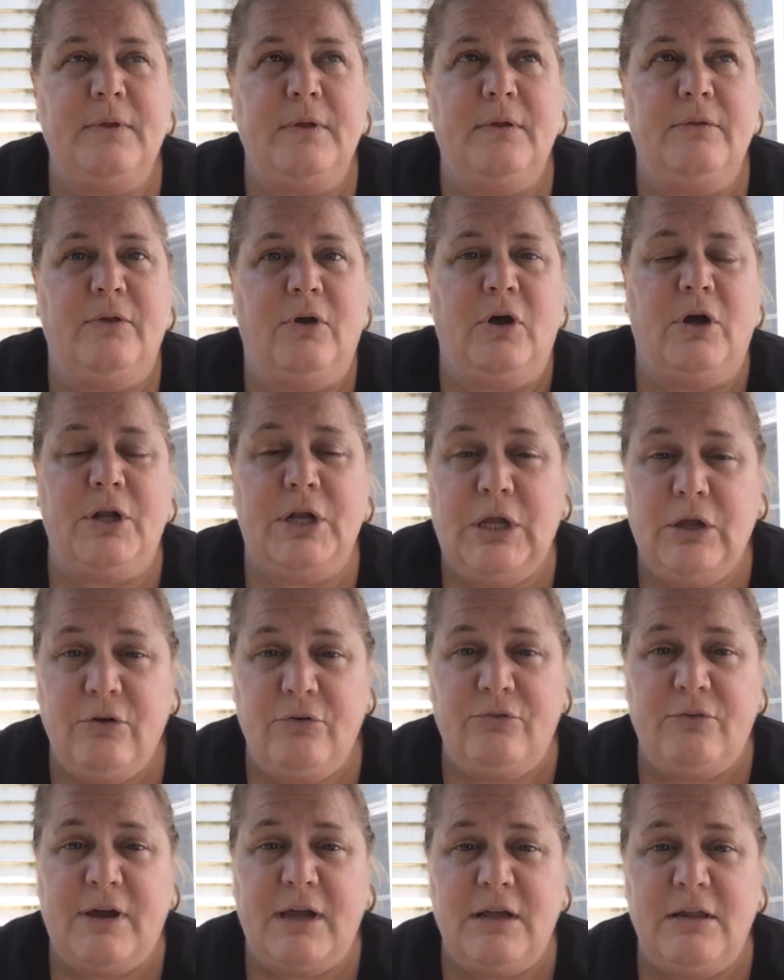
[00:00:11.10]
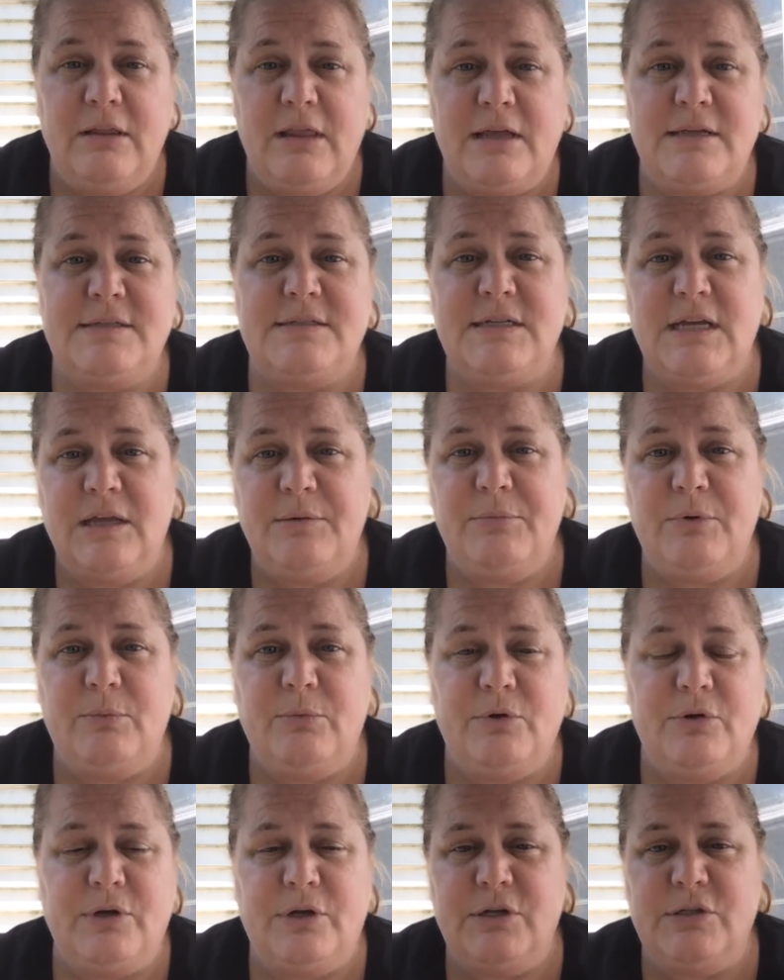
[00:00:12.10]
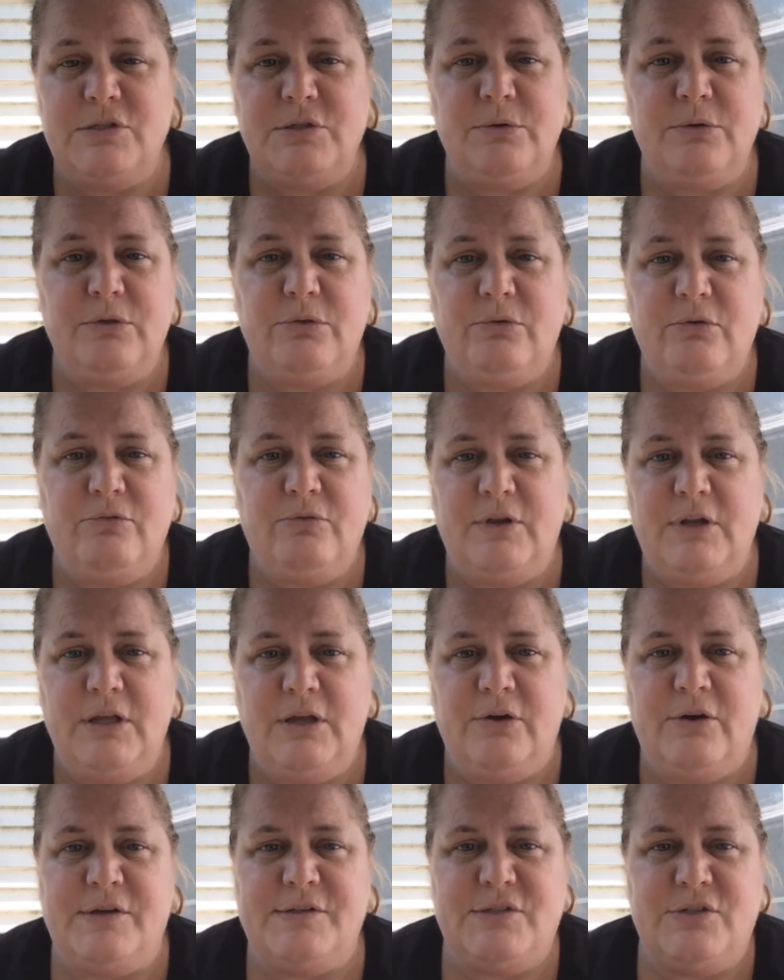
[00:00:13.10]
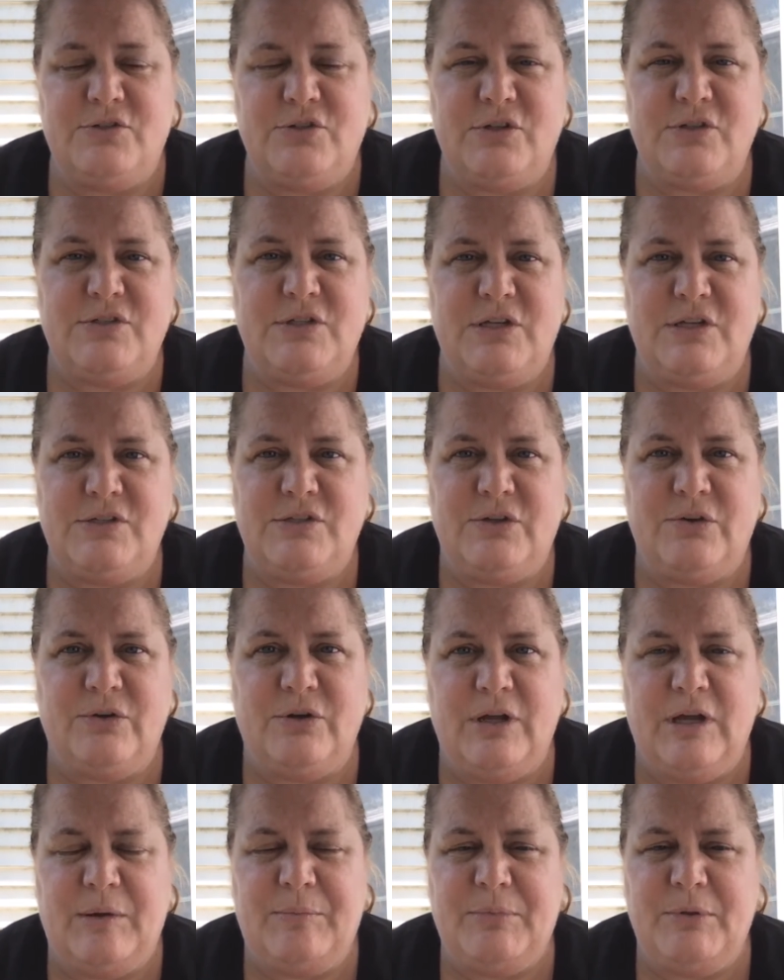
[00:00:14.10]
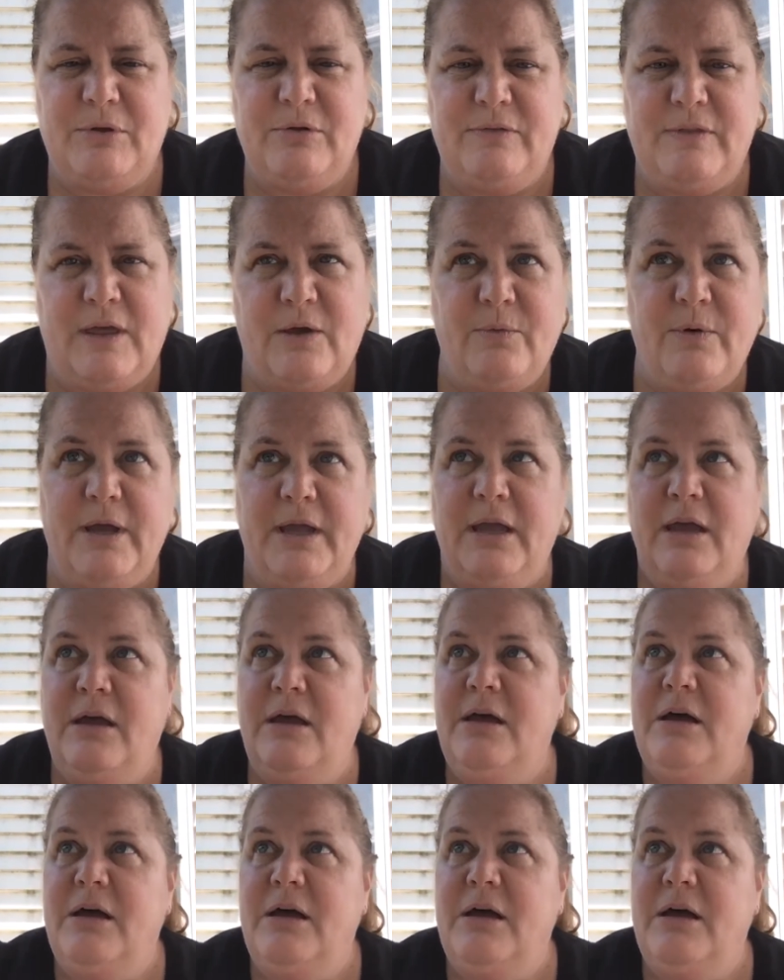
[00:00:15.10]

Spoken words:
the audio file last time, but we're going to do it through video because it's just easier to upload that way.